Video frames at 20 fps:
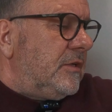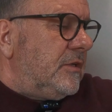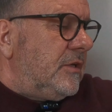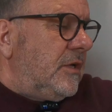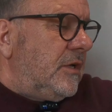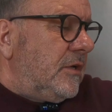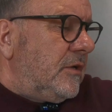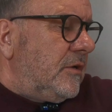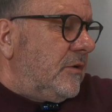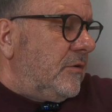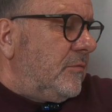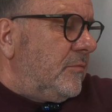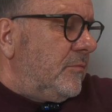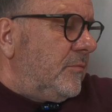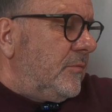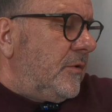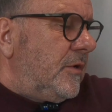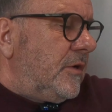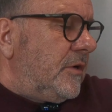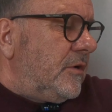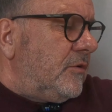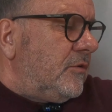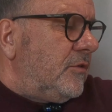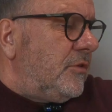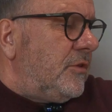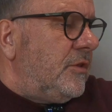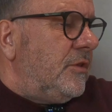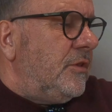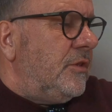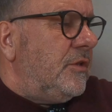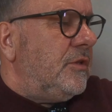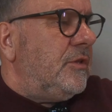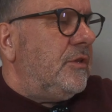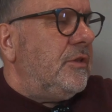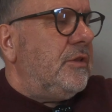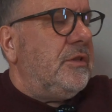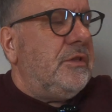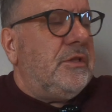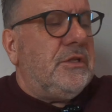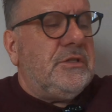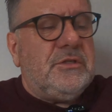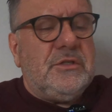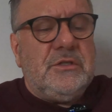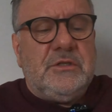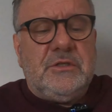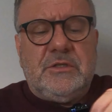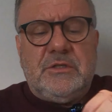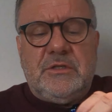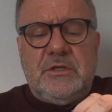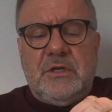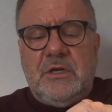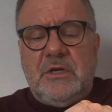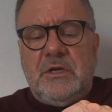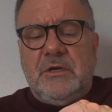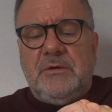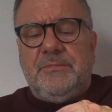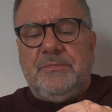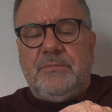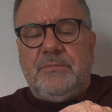and on this is the